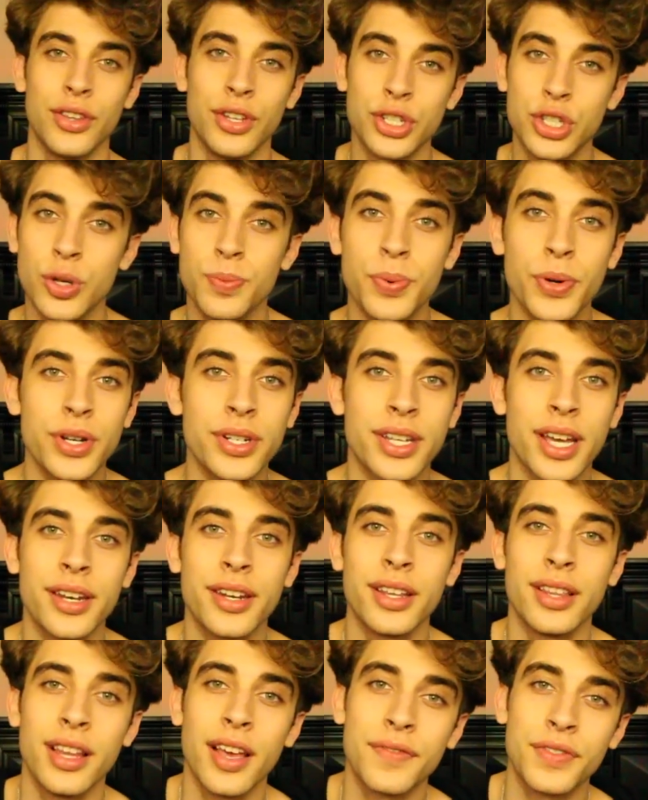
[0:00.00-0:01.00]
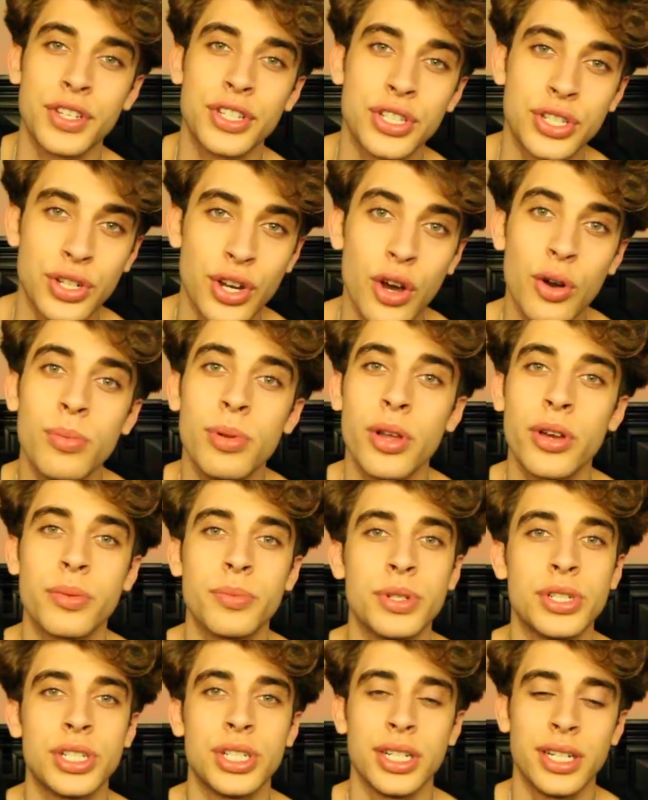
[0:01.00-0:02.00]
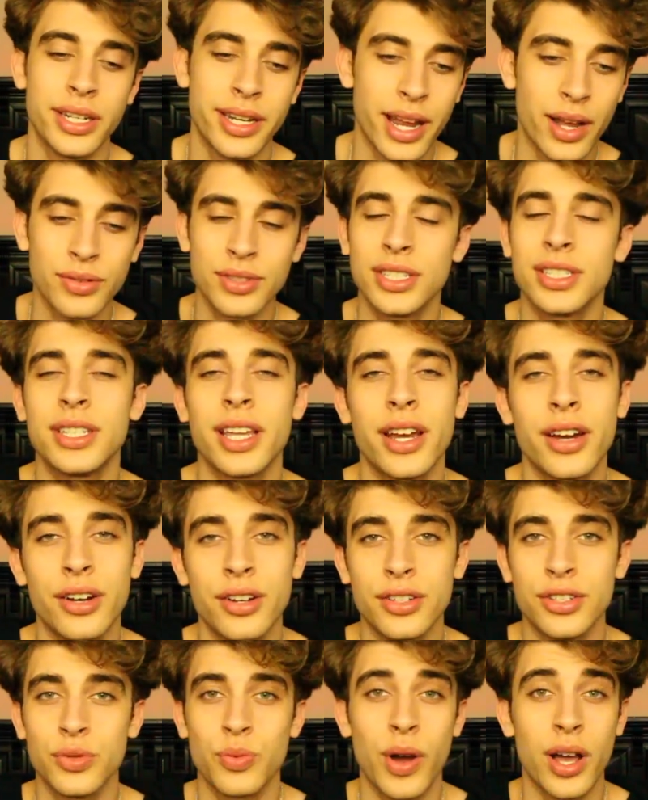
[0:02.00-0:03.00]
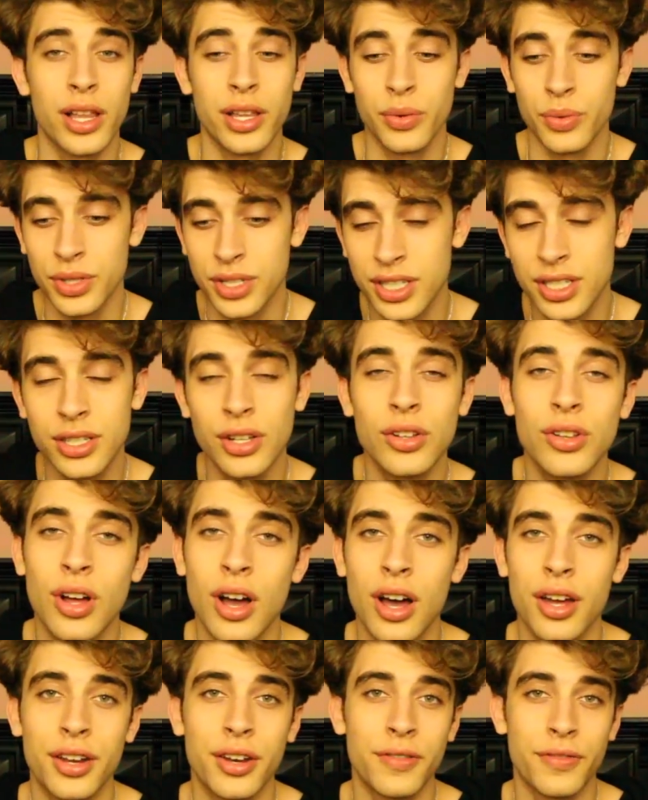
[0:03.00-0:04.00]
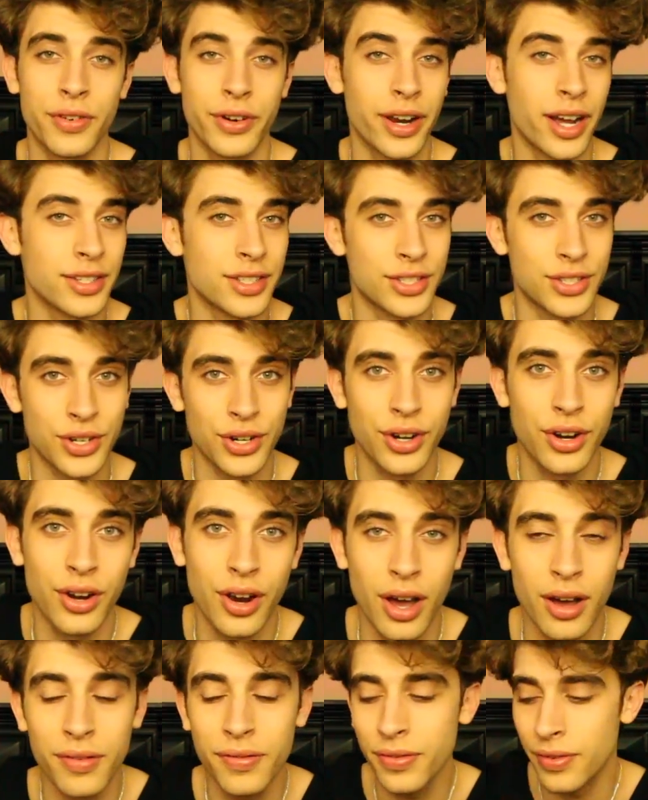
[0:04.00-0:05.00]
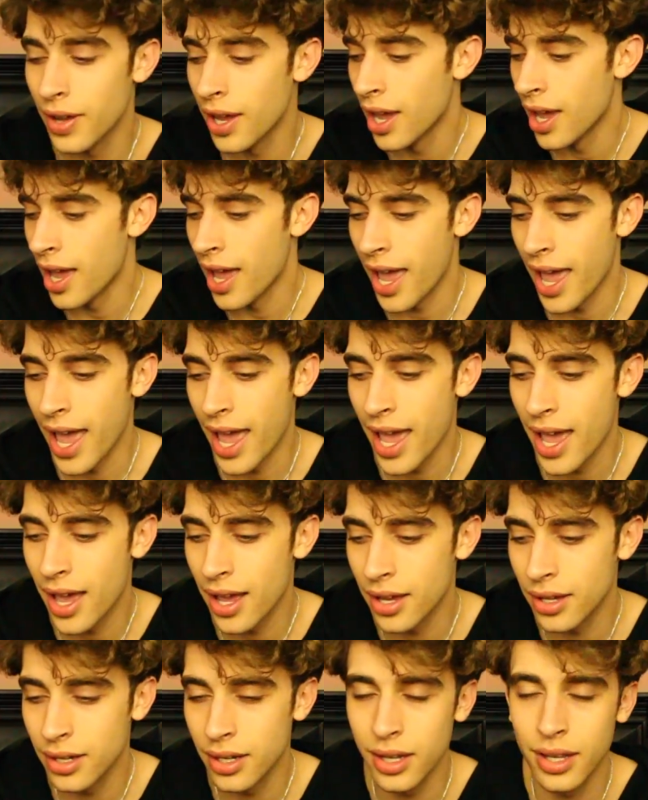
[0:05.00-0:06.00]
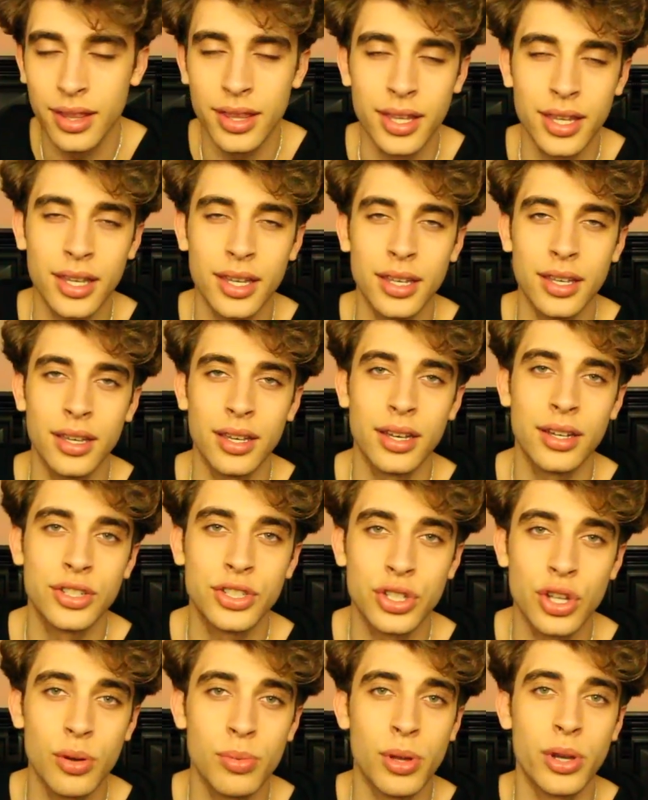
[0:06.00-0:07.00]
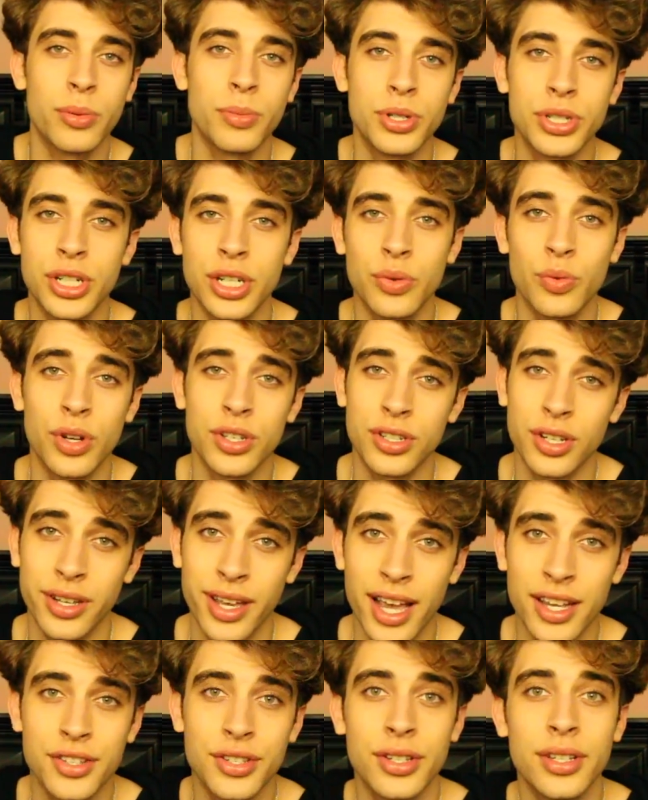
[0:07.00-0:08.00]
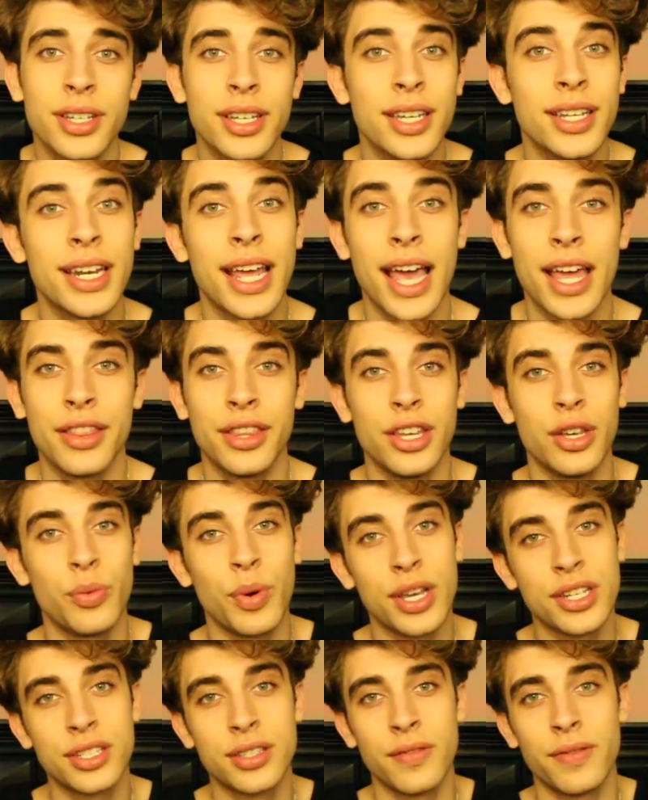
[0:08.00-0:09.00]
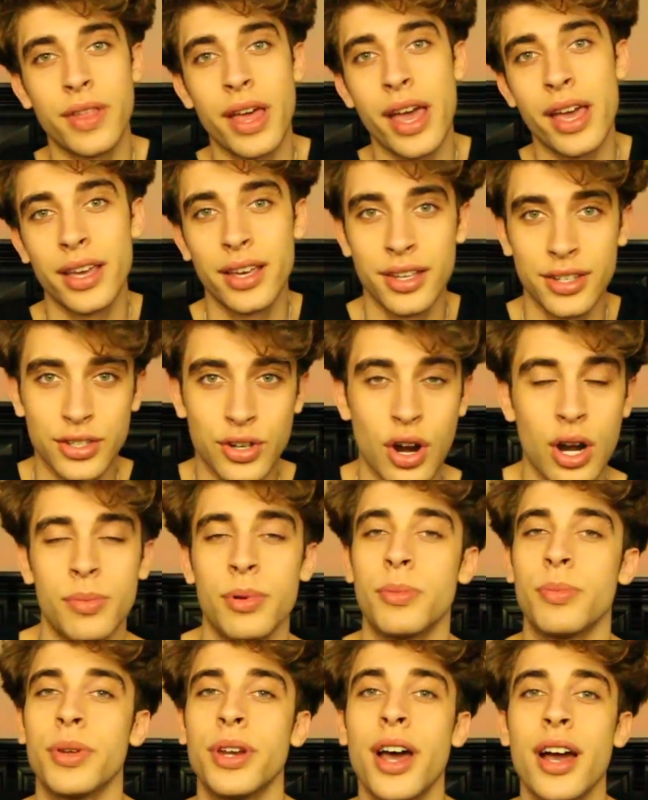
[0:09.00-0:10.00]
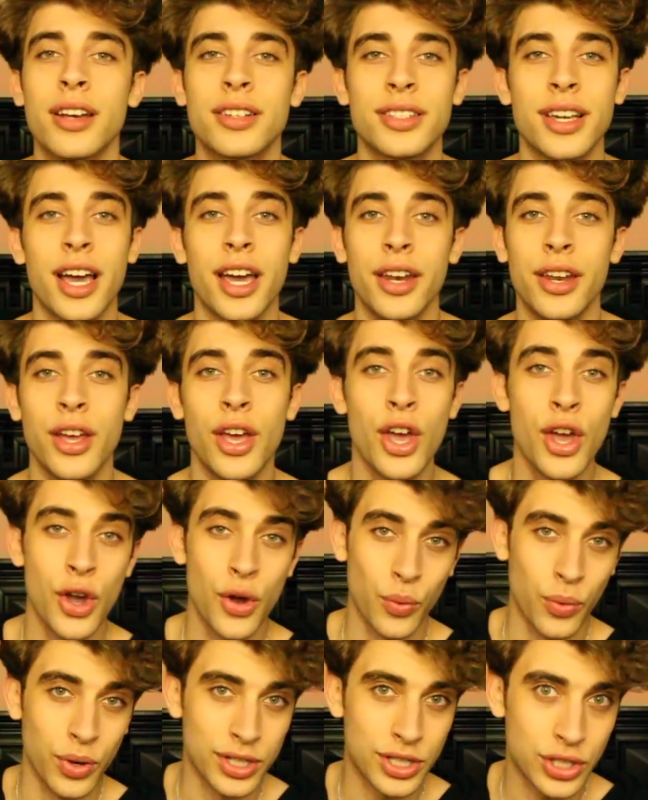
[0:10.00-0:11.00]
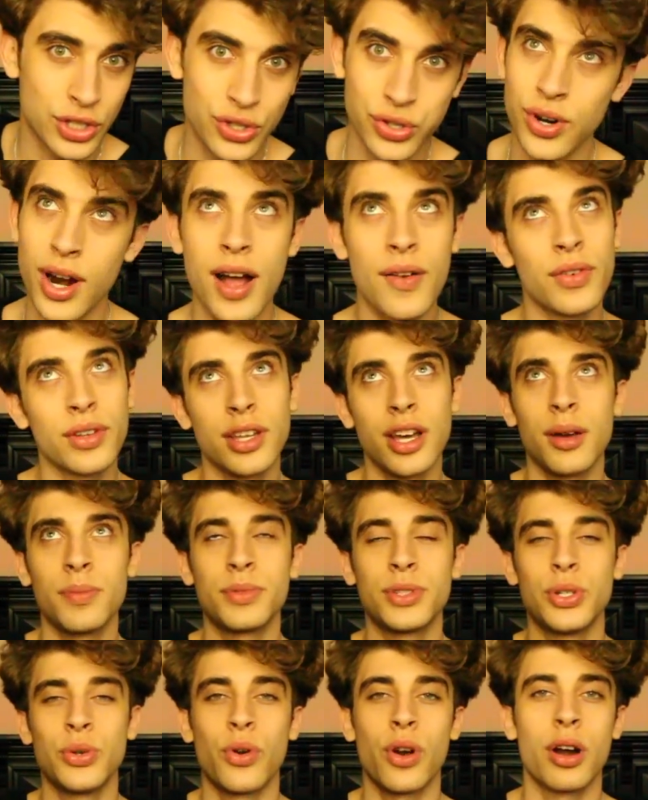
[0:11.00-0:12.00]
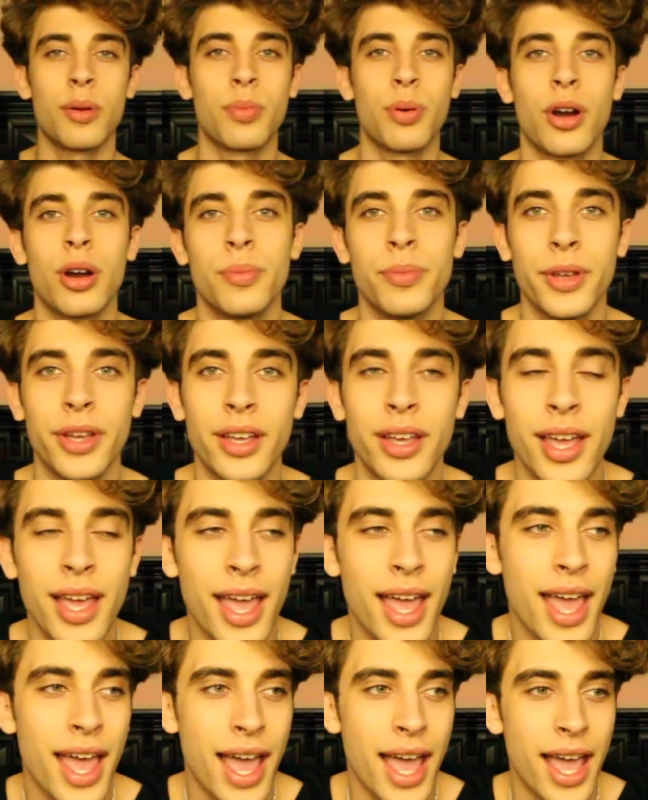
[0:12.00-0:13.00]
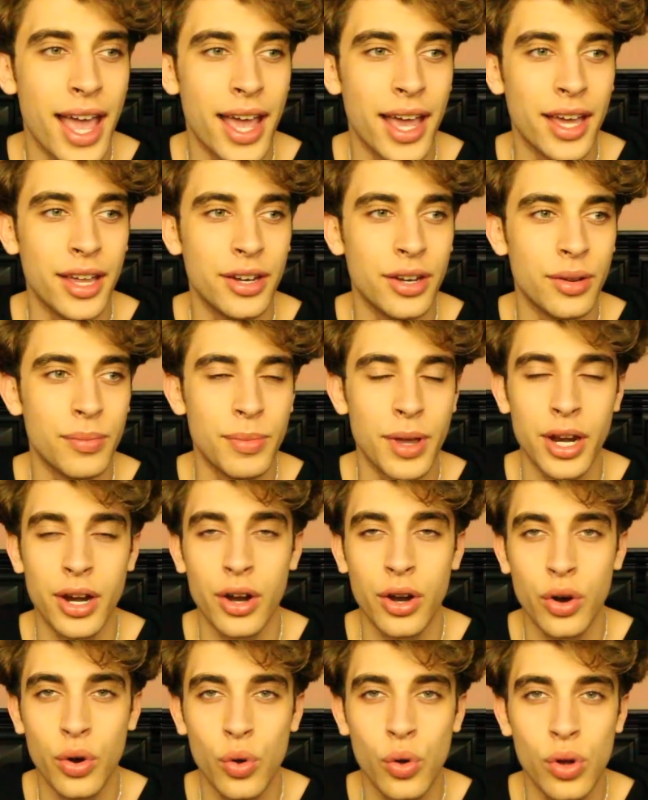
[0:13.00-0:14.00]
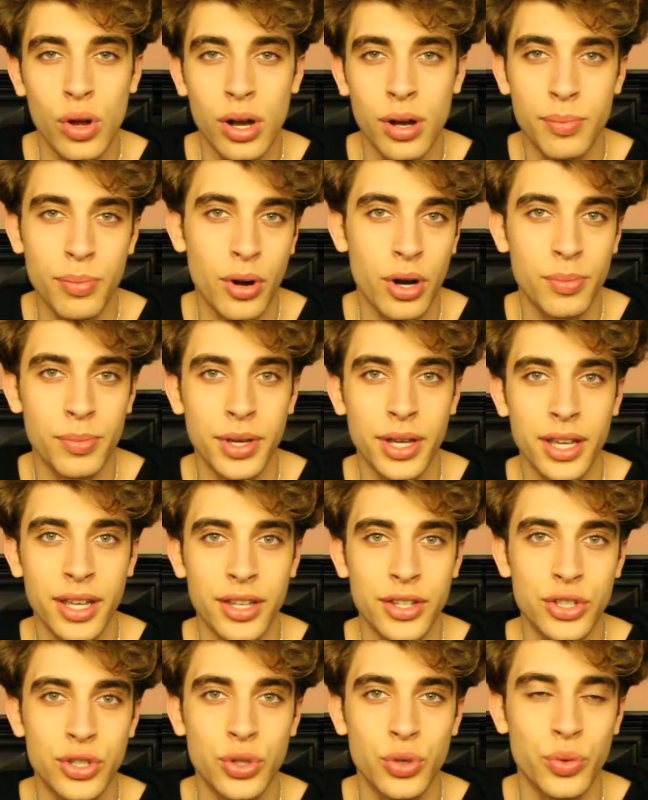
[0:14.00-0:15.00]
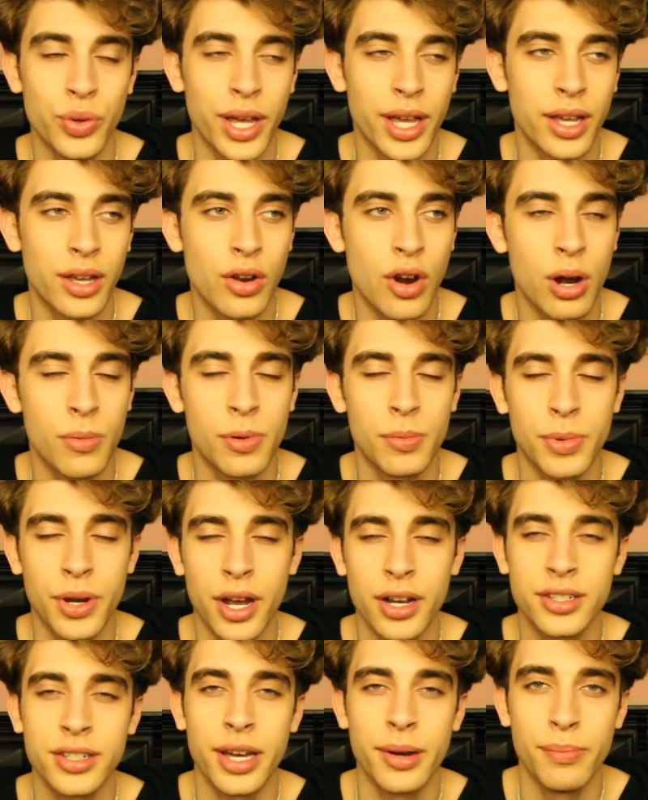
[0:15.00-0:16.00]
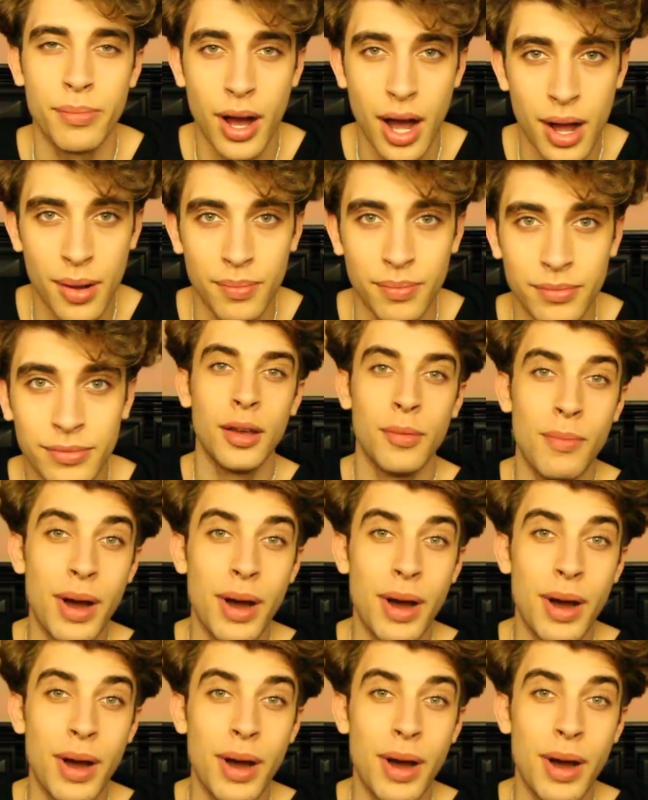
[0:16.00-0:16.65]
The superintendent left the snow blowing machine downstairs while it was still on and forgot to turn it off and the snow blowing machine runs on gasoline and the waste of that is carbon monoxide which traveled up to our apartment and made our whole apartment into a carbon monoxide bomb.